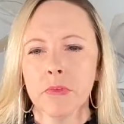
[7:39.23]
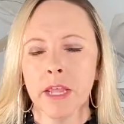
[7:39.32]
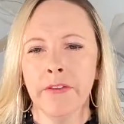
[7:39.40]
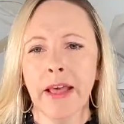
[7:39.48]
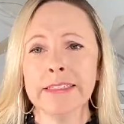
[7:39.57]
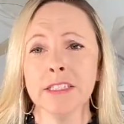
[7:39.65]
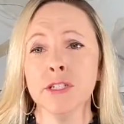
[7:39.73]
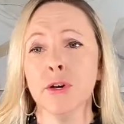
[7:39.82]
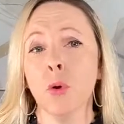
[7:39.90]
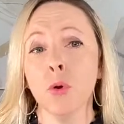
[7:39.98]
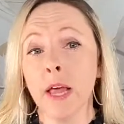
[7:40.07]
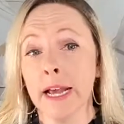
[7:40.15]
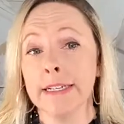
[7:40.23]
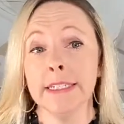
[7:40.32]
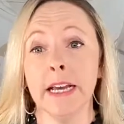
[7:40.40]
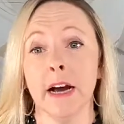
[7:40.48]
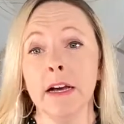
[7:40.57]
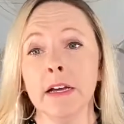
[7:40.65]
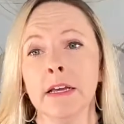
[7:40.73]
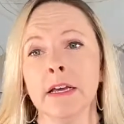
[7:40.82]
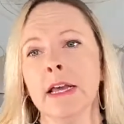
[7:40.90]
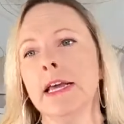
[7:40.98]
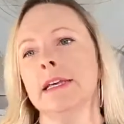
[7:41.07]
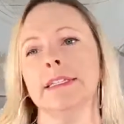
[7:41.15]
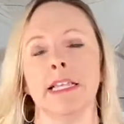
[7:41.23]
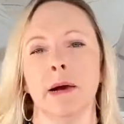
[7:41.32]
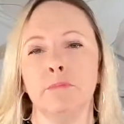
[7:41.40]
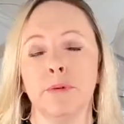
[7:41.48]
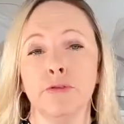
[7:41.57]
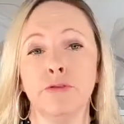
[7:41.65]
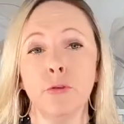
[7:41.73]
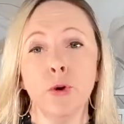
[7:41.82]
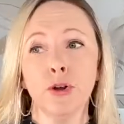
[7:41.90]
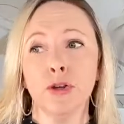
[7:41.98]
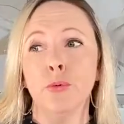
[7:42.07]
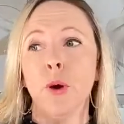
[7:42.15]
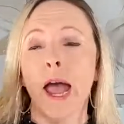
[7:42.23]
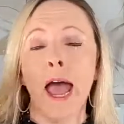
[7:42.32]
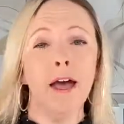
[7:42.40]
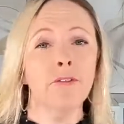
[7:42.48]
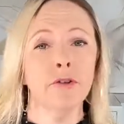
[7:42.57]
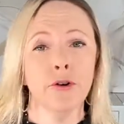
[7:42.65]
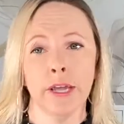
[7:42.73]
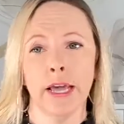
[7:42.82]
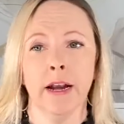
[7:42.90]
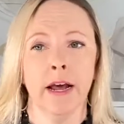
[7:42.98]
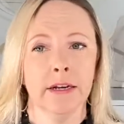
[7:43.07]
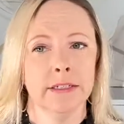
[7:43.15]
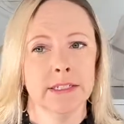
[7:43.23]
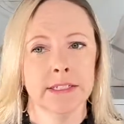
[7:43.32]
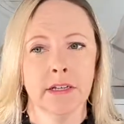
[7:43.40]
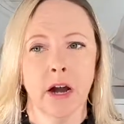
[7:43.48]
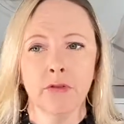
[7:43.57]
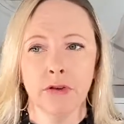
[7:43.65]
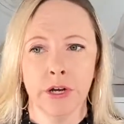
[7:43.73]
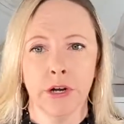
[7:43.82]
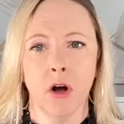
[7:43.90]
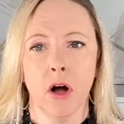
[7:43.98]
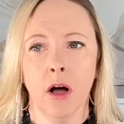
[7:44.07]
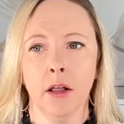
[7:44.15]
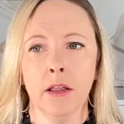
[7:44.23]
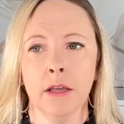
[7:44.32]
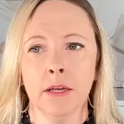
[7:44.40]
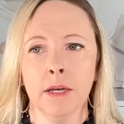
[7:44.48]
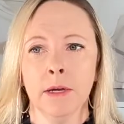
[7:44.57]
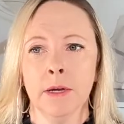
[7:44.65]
And that's the whole idea, is that before you ever get on a discovery call